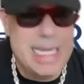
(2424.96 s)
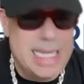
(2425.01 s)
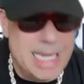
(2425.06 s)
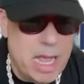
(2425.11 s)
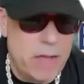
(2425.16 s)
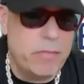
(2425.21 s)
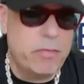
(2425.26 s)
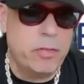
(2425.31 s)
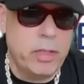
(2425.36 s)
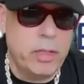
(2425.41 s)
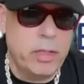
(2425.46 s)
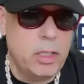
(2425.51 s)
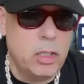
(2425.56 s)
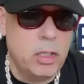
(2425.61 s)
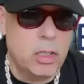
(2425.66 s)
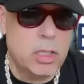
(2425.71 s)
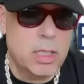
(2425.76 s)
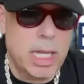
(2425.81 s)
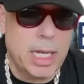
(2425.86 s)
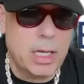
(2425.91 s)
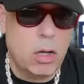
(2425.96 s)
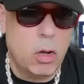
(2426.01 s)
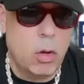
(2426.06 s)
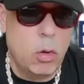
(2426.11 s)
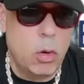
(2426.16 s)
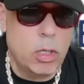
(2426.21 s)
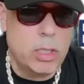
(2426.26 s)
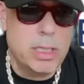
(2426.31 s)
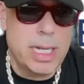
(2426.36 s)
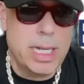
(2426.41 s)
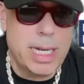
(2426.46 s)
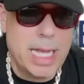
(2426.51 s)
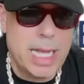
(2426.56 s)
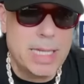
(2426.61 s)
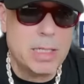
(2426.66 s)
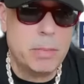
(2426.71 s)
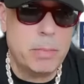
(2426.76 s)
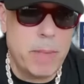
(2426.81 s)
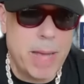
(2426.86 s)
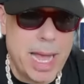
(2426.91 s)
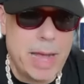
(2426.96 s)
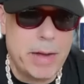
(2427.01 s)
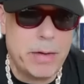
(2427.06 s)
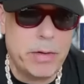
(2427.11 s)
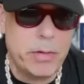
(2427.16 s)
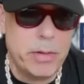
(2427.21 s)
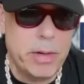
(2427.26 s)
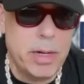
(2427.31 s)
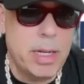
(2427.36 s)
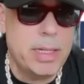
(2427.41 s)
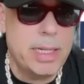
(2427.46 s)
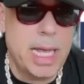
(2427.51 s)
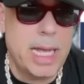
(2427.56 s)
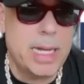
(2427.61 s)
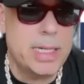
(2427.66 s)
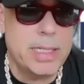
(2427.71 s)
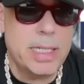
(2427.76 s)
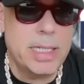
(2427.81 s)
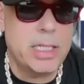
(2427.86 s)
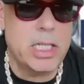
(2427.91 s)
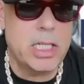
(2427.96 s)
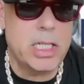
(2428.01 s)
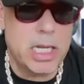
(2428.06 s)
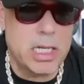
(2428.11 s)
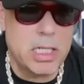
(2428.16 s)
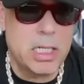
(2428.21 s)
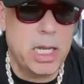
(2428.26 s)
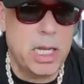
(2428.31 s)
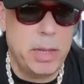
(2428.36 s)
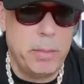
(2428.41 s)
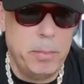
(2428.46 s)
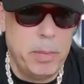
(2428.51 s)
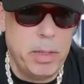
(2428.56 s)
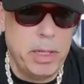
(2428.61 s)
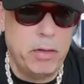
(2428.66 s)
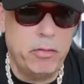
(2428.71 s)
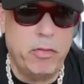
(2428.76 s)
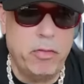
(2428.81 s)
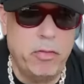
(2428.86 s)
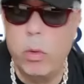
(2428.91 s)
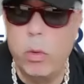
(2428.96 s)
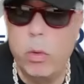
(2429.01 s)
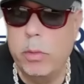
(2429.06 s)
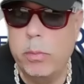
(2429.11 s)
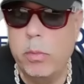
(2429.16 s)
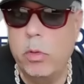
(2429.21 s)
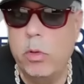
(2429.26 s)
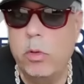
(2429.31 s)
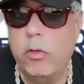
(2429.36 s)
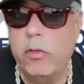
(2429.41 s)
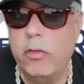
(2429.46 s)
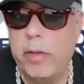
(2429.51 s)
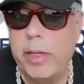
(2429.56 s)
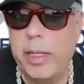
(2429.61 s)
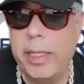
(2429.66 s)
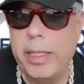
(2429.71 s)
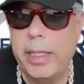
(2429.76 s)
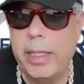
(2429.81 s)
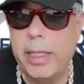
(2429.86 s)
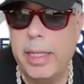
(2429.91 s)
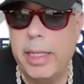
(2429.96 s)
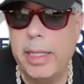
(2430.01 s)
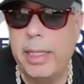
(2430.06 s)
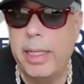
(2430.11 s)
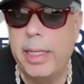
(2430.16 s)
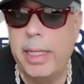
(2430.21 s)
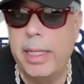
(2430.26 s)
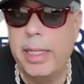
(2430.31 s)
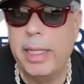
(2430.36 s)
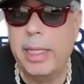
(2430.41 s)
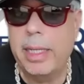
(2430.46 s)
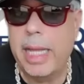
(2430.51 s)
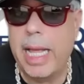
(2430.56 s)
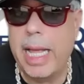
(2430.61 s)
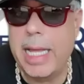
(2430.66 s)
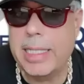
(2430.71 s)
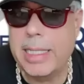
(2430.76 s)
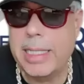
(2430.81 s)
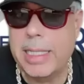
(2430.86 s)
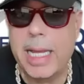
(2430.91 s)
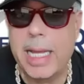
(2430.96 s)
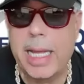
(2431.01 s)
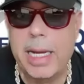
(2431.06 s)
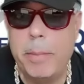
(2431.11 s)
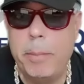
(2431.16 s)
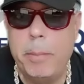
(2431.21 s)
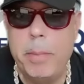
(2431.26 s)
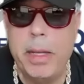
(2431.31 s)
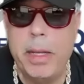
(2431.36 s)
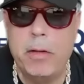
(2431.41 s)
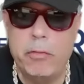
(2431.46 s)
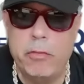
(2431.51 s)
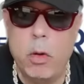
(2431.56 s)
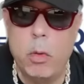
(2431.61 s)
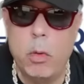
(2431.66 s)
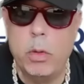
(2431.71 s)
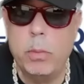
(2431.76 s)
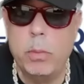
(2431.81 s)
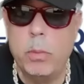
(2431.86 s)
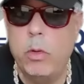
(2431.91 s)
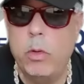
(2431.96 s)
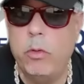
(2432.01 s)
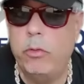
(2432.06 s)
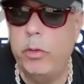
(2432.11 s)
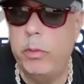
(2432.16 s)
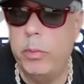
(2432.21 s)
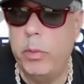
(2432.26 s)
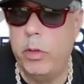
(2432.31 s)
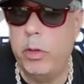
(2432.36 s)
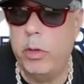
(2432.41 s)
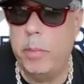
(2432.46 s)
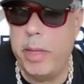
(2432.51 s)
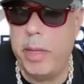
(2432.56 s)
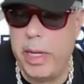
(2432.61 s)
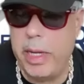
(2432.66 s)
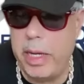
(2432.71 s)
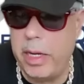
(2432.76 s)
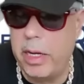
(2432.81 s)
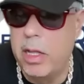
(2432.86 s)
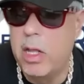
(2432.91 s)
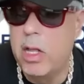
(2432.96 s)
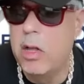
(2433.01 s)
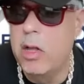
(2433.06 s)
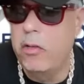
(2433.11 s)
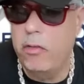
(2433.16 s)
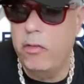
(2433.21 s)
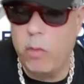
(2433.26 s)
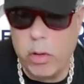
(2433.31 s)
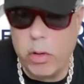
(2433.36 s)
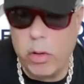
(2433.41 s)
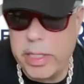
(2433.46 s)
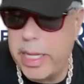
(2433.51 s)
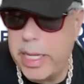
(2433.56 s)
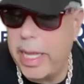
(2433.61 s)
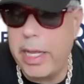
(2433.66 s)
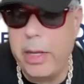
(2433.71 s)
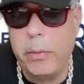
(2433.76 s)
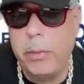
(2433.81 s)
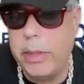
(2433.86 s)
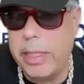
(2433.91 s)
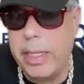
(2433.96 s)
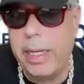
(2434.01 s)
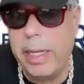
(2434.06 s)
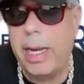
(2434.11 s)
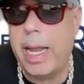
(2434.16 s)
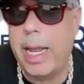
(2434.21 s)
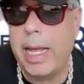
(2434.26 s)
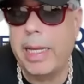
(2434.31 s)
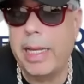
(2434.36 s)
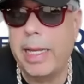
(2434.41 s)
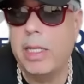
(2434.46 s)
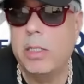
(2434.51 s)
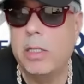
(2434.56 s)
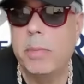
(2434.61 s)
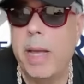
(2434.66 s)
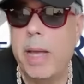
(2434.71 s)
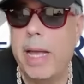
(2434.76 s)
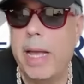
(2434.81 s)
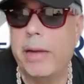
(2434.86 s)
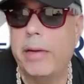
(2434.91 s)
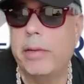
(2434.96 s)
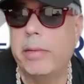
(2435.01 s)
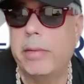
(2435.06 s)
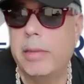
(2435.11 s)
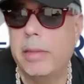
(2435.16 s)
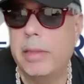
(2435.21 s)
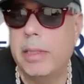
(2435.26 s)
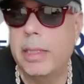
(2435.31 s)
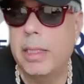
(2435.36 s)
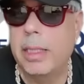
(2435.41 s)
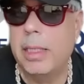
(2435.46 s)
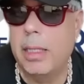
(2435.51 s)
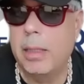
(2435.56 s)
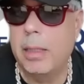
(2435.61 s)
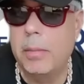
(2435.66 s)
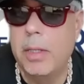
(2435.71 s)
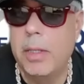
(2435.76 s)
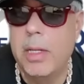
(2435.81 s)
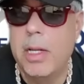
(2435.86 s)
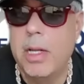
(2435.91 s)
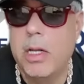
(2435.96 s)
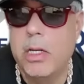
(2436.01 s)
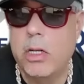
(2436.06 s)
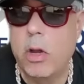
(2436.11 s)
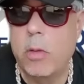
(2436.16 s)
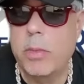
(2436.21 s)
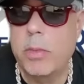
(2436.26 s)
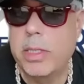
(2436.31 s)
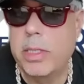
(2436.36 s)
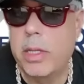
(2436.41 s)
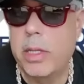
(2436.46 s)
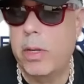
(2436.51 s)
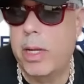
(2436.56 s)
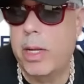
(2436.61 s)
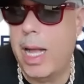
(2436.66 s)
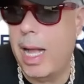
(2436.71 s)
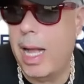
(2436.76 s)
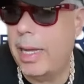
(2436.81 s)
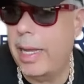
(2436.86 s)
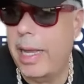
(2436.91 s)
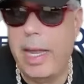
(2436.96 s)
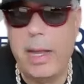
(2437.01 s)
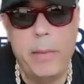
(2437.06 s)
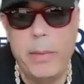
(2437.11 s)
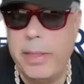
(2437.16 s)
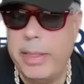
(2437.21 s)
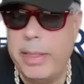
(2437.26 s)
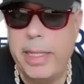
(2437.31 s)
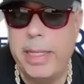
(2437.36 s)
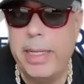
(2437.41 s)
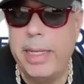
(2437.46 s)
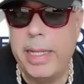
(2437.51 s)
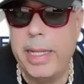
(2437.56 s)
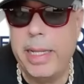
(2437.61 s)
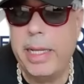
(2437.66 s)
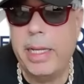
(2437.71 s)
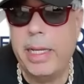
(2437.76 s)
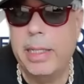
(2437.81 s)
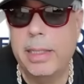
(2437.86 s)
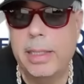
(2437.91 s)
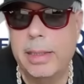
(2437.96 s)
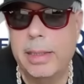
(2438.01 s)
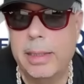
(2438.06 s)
definitely looks like a horse that has a pattern that suggests a big forward move in the classic, and a big forward move would put him in it. Forte, we didn't like his pattern. Dermasotokake, we didn't